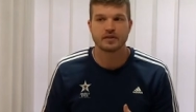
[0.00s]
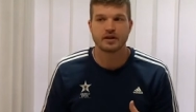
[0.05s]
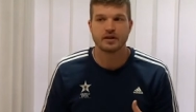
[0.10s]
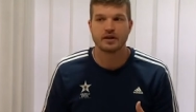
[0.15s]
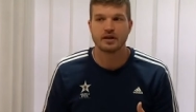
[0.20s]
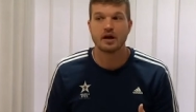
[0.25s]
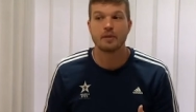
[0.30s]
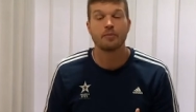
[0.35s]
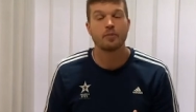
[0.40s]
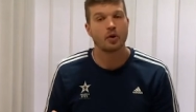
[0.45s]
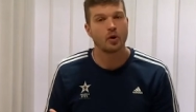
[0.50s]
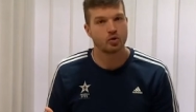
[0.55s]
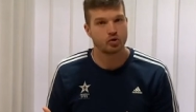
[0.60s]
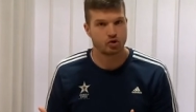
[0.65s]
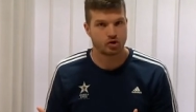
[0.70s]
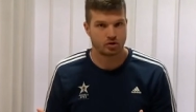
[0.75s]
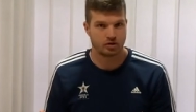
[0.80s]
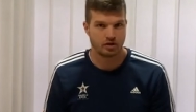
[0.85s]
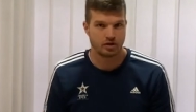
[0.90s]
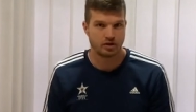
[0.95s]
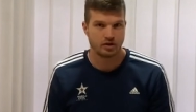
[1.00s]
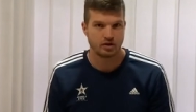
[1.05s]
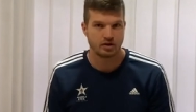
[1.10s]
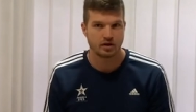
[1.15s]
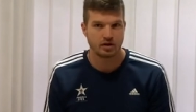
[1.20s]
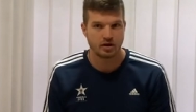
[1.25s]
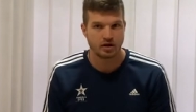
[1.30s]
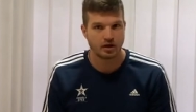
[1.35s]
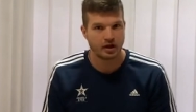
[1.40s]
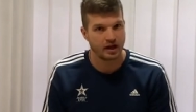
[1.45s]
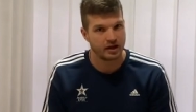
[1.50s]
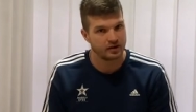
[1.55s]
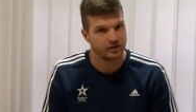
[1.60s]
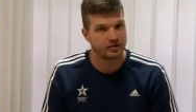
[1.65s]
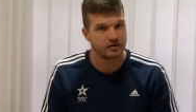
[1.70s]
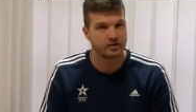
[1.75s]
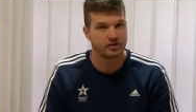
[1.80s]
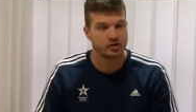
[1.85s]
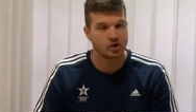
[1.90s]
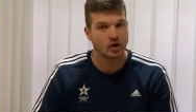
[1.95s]
approach and
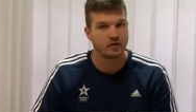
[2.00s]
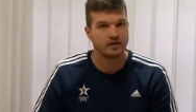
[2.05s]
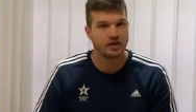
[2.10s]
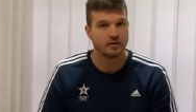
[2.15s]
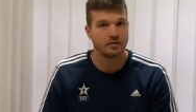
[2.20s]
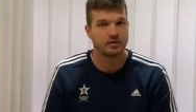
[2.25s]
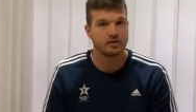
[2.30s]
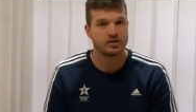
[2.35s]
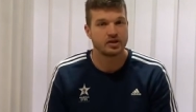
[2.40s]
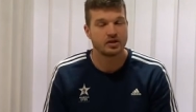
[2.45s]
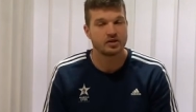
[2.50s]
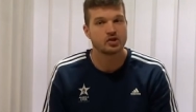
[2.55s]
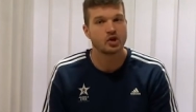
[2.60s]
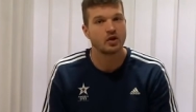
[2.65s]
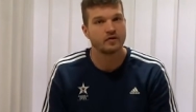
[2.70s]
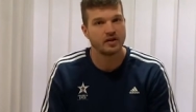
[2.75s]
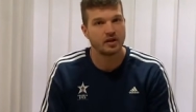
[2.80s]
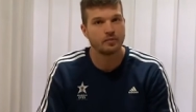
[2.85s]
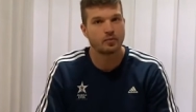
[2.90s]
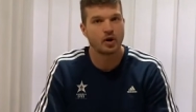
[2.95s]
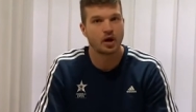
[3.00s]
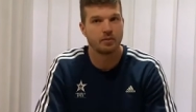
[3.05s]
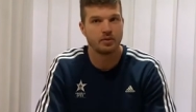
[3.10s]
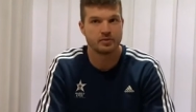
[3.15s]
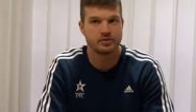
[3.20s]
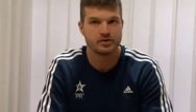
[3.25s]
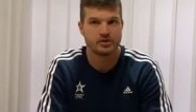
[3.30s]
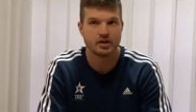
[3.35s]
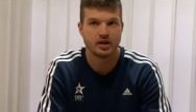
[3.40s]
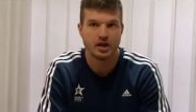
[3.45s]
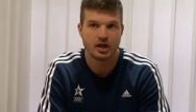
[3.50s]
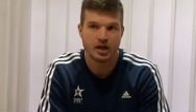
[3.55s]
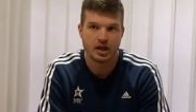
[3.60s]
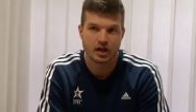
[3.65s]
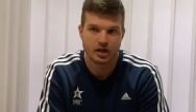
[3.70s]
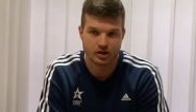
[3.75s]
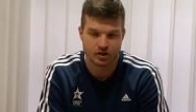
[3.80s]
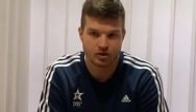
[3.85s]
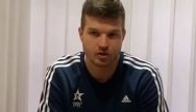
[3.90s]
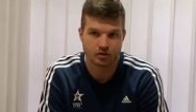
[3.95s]
solve their problems.
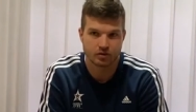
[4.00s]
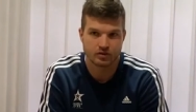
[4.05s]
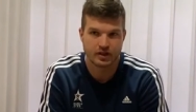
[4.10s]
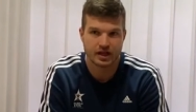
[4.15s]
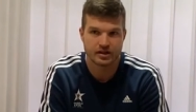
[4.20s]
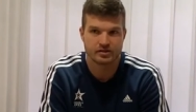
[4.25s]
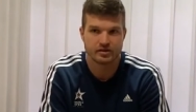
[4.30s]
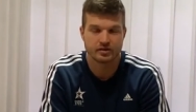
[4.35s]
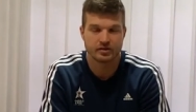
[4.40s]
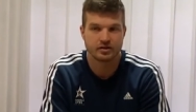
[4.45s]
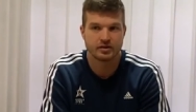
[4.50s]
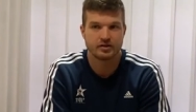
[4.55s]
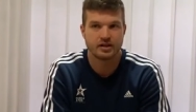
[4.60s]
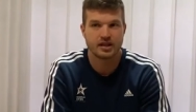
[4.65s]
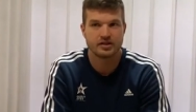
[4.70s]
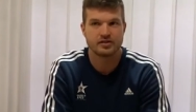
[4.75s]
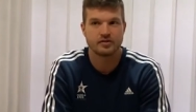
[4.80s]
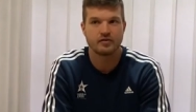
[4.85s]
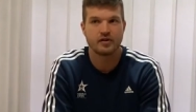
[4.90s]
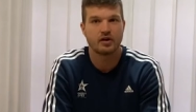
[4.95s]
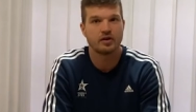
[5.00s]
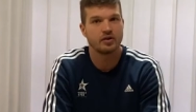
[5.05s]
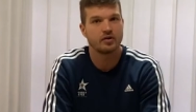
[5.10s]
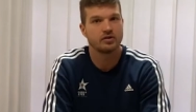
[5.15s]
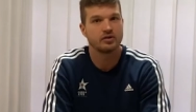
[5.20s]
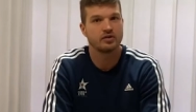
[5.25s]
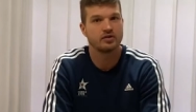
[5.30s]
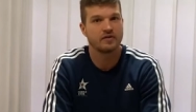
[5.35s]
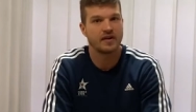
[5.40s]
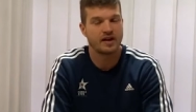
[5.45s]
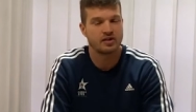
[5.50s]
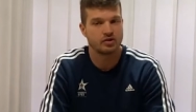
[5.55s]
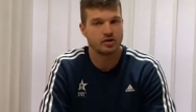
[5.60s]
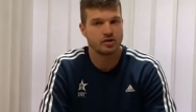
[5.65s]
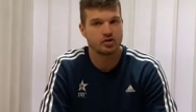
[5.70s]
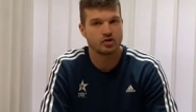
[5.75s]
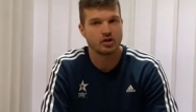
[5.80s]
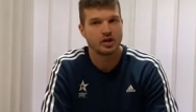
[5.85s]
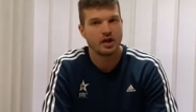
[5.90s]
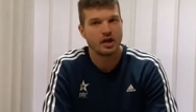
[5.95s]
So that's a very good
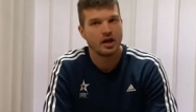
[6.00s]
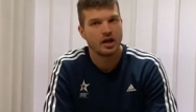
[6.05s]
advantage,